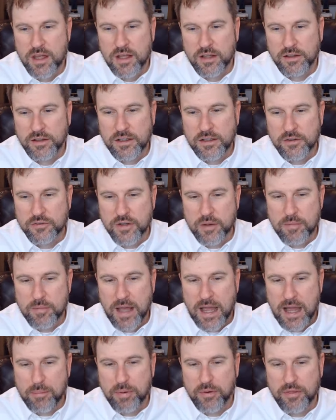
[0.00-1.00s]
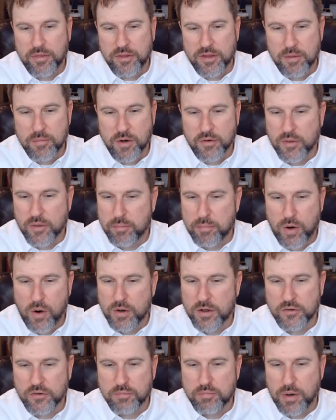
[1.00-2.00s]
leading to some apathy among the
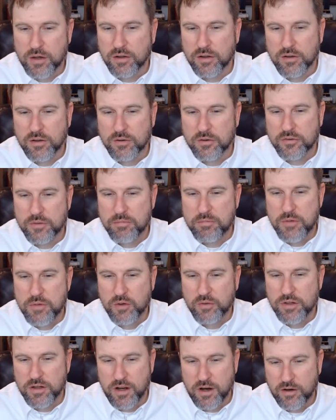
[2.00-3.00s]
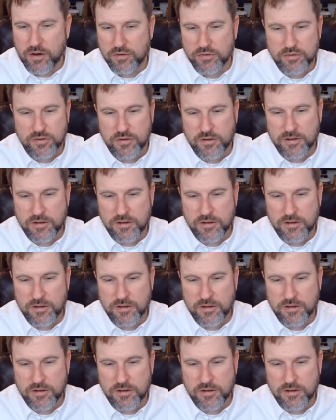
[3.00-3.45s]
party's bundlers and millionaires.